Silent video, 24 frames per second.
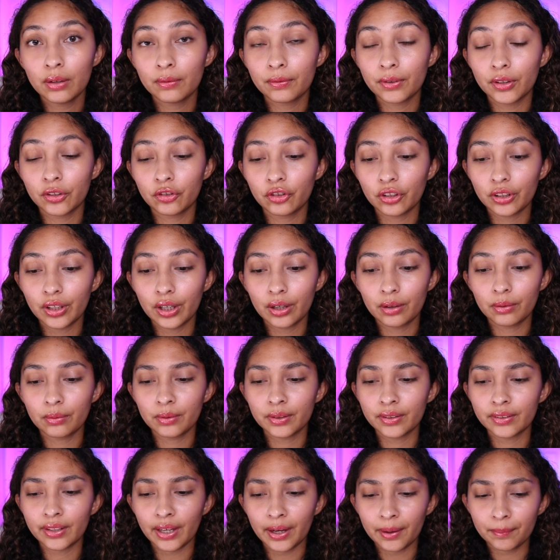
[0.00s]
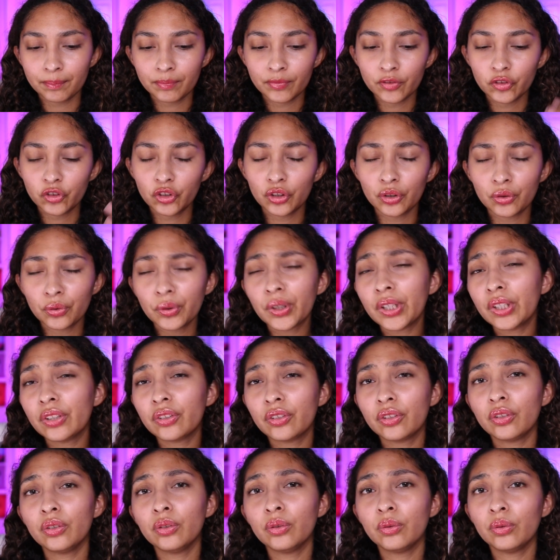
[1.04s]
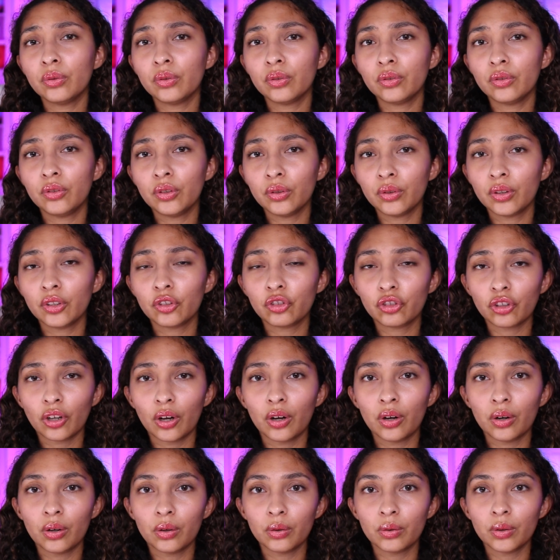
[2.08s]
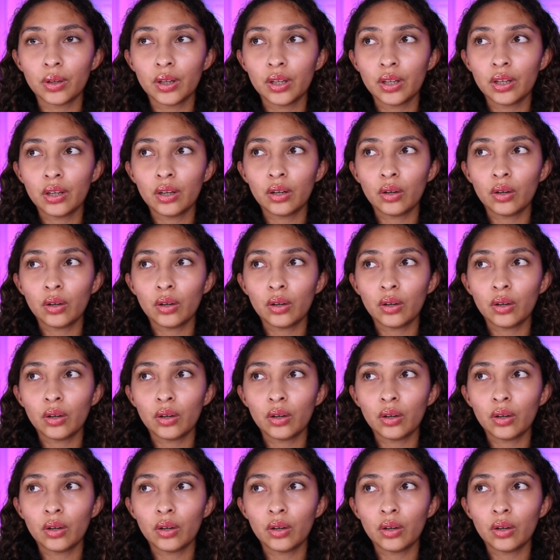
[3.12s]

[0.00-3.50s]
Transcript: for Jennette was that she agreed to do the show